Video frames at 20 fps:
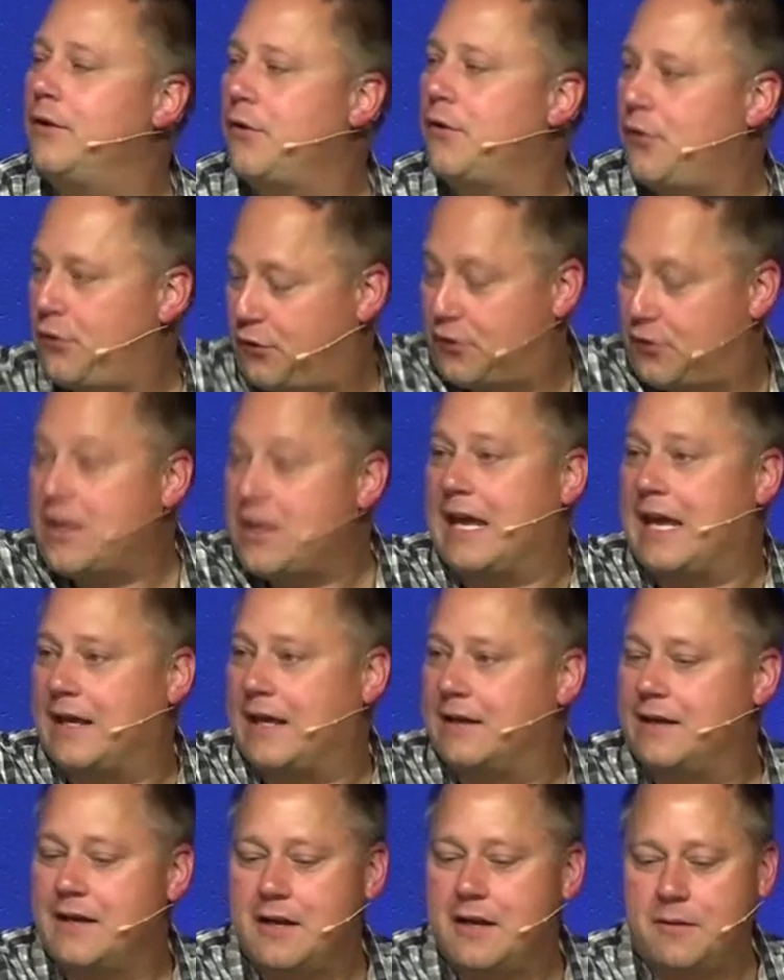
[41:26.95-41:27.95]

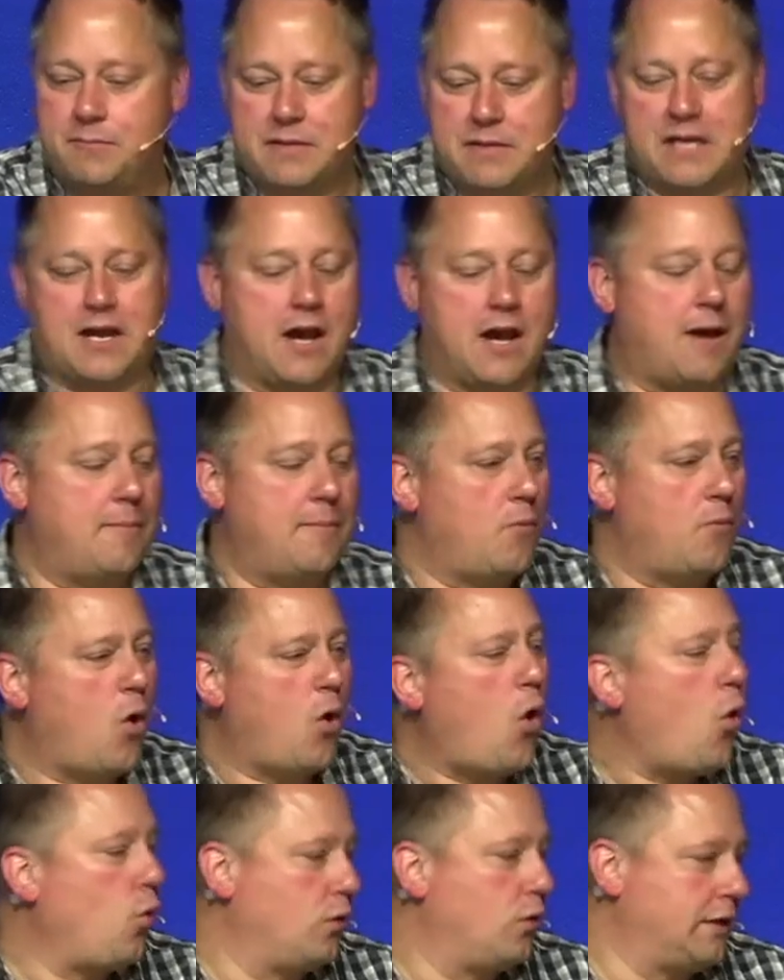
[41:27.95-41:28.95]
thing become
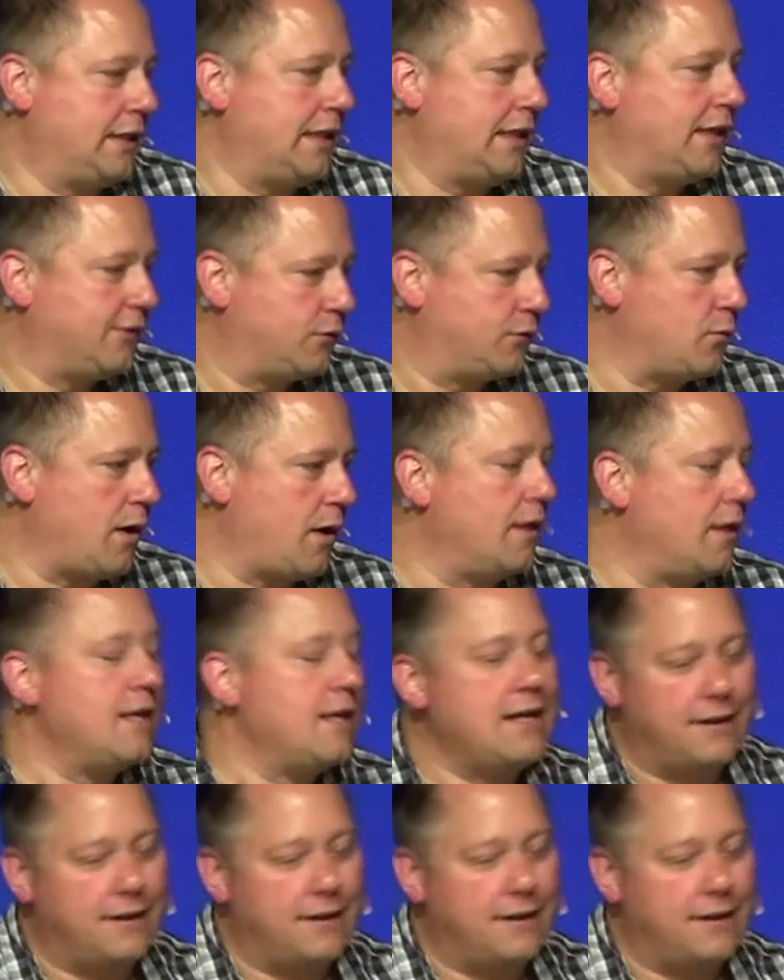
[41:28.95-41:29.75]
holy as well?